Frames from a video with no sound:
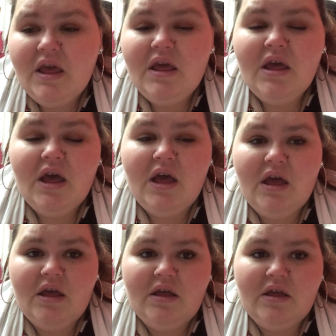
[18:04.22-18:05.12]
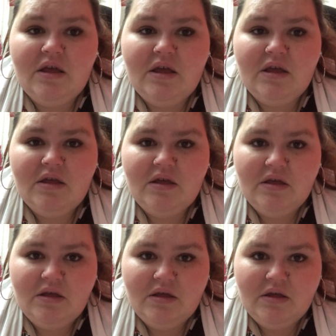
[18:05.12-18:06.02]
No, it won't.
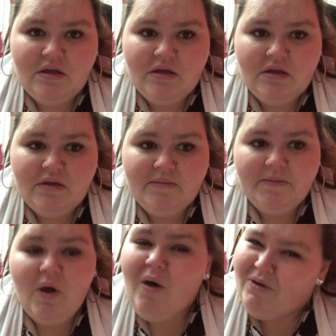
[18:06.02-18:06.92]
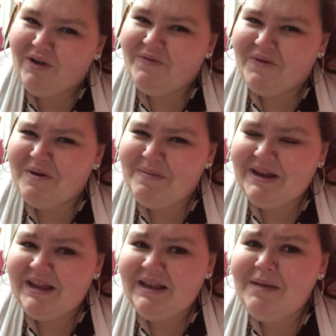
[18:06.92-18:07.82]
Hold on for a
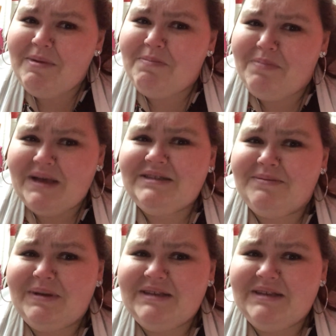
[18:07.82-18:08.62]
minute. Let me bust my